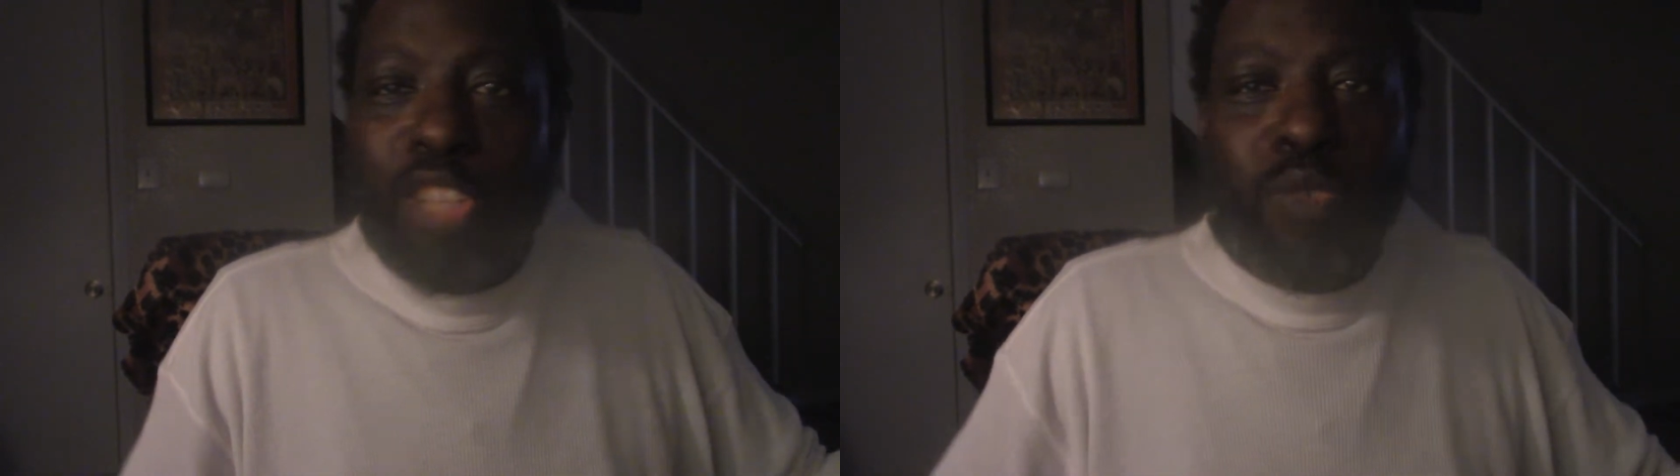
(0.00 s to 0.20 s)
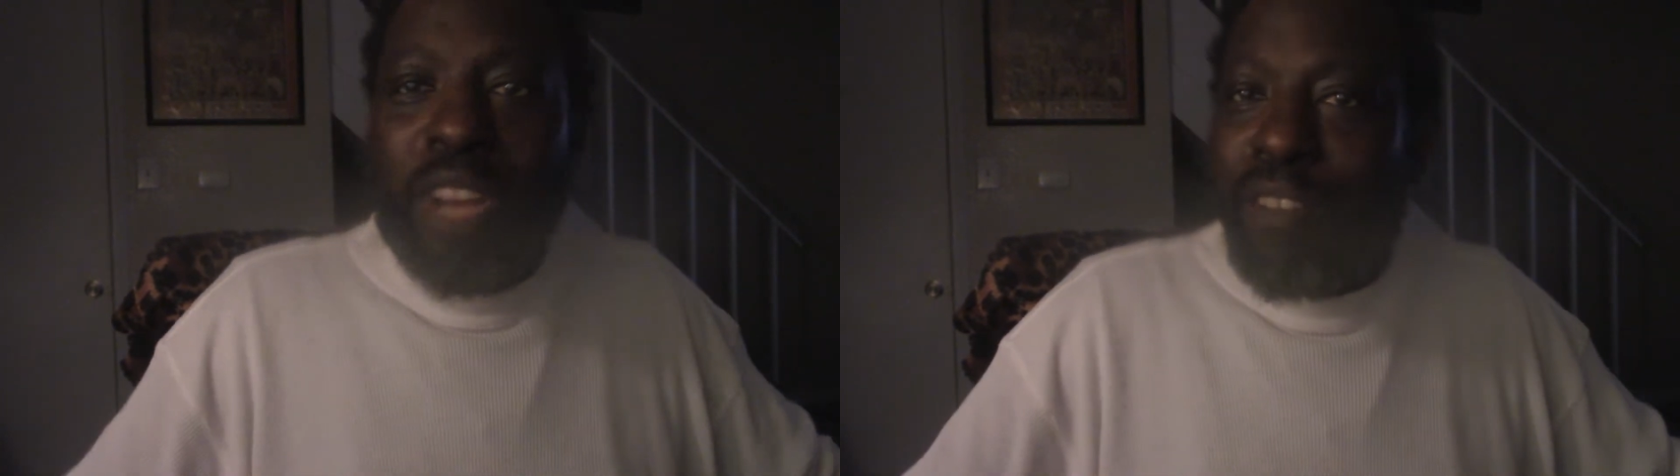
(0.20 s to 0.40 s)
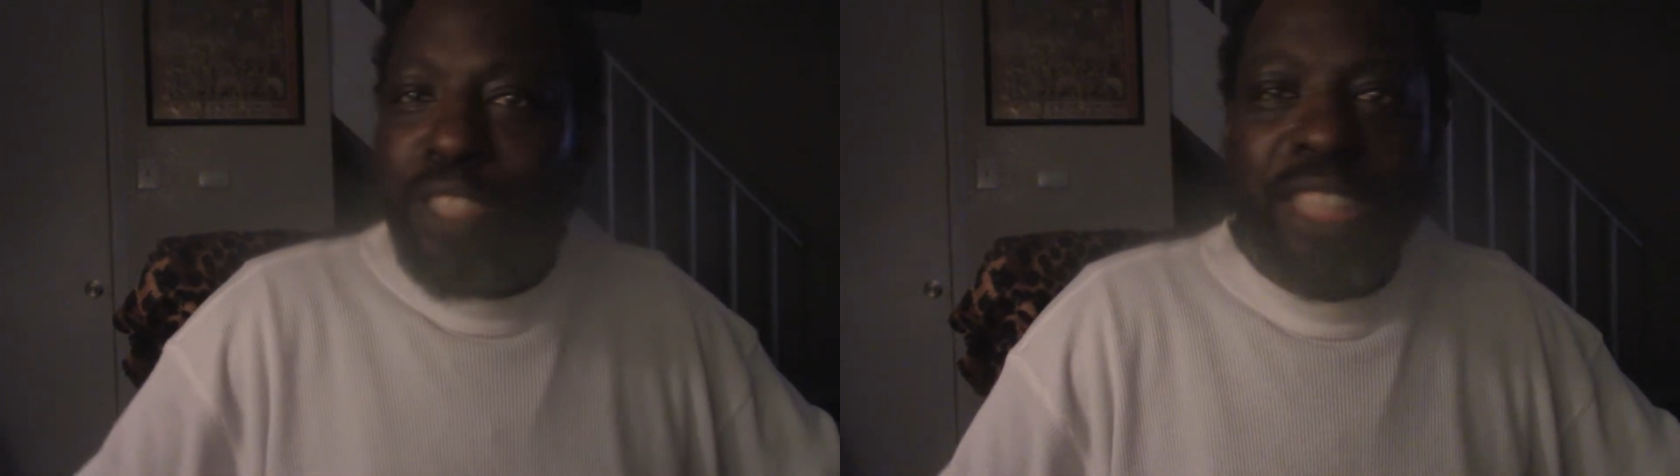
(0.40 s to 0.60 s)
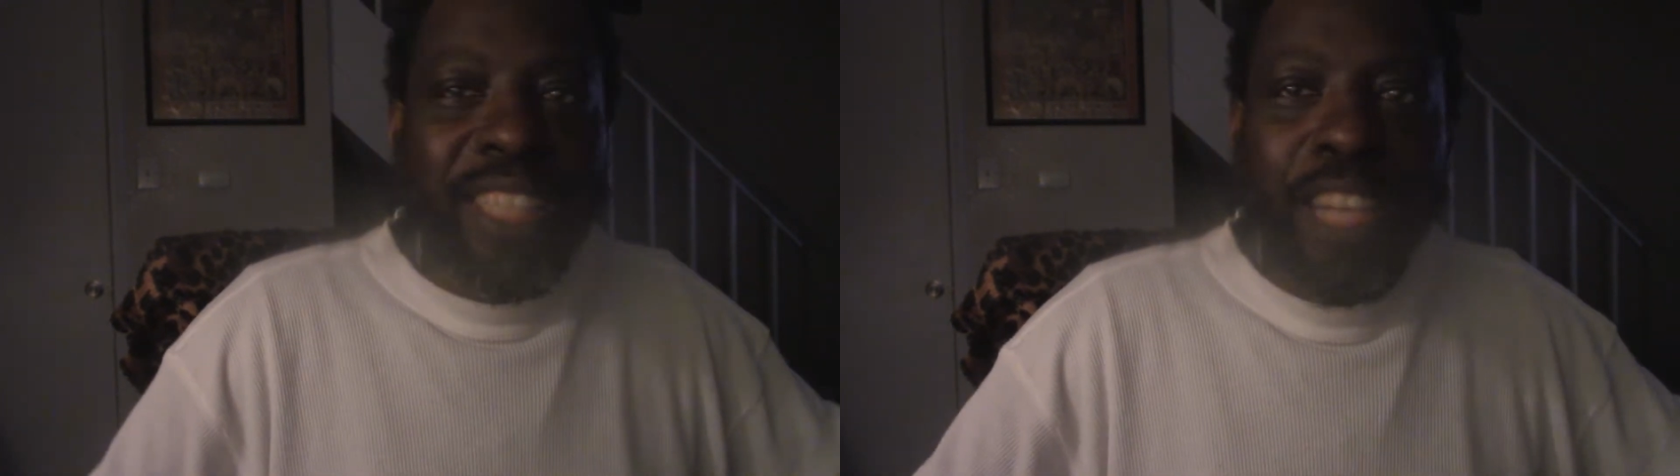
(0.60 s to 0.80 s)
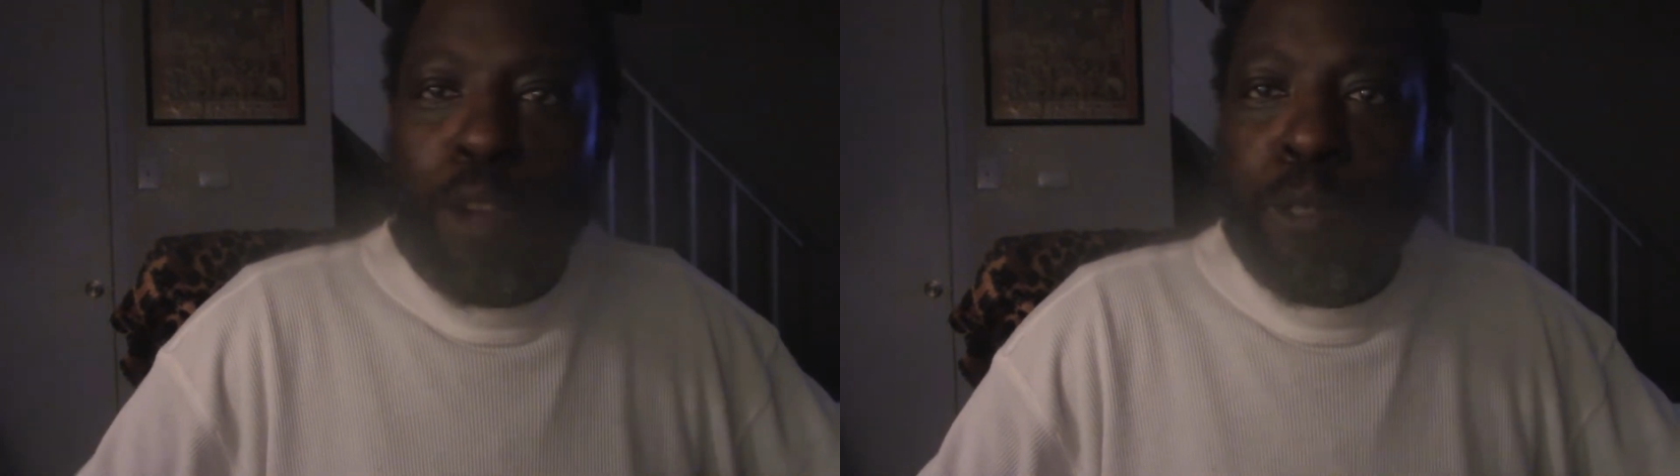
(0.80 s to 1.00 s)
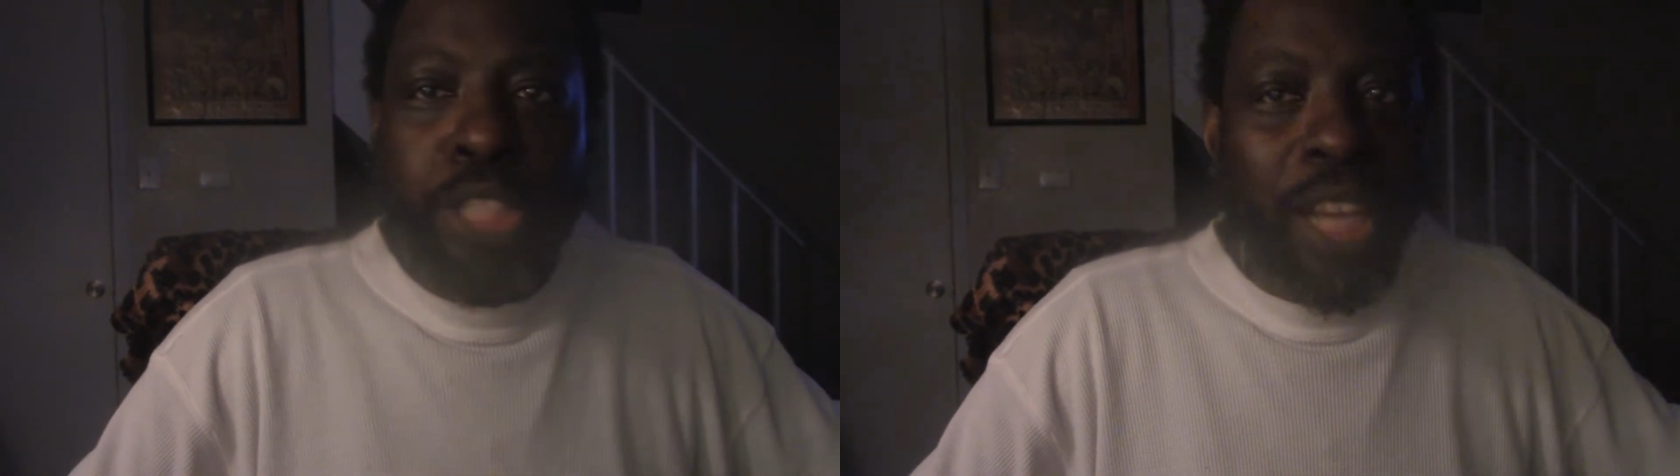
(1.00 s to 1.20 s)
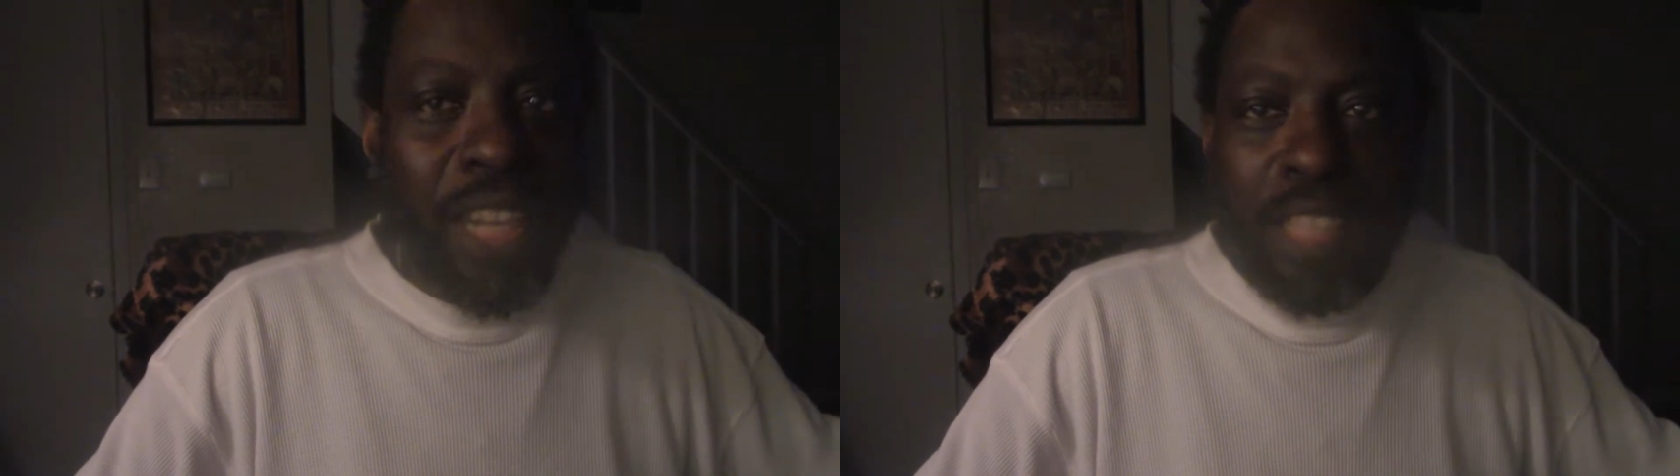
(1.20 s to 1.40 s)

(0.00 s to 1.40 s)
You never see those Chinese